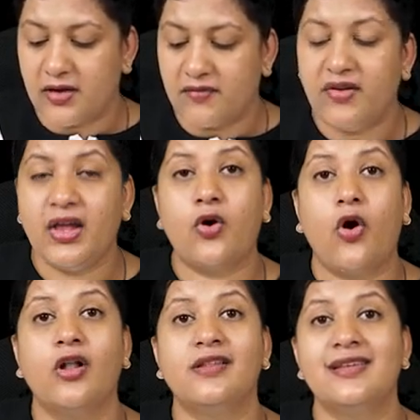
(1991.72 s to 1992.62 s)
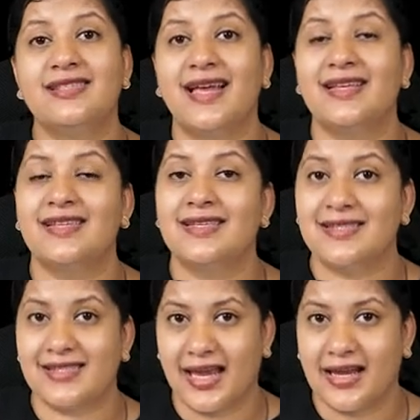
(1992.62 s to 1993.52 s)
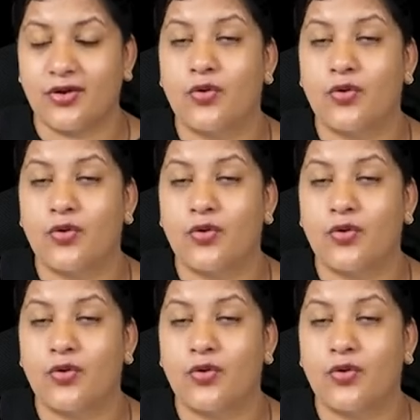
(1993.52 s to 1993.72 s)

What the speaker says: we call this as a sign.